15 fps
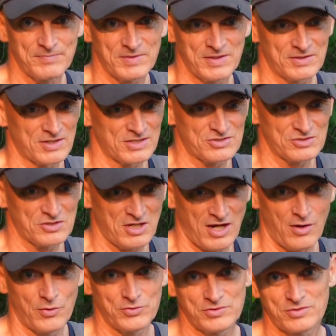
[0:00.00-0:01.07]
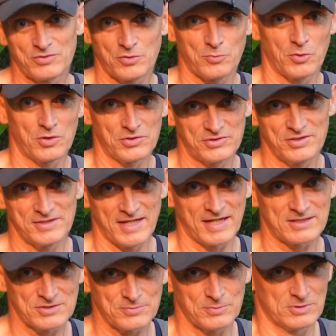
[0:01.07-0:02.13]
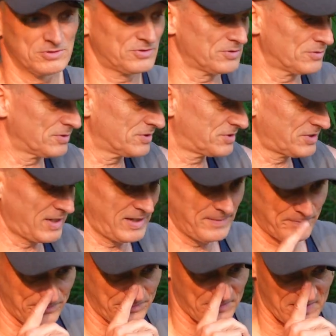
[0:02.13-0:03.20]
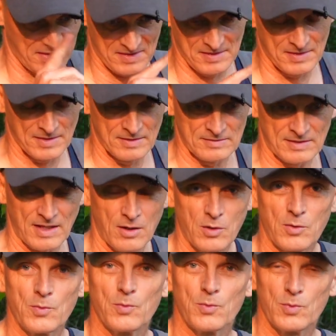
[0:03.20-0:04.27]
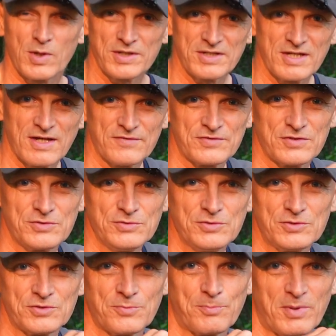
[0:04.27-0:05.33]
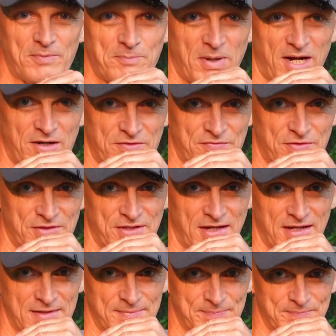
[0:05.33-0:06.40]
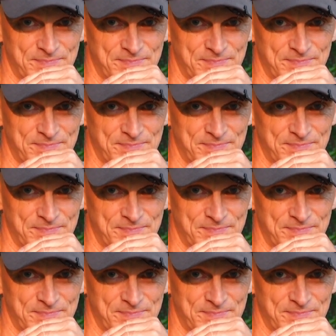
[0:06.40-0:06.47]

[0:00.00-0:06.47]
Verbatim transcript: It doesn't count toward the next one, so to say. Now, what do you have to do to prepare for that?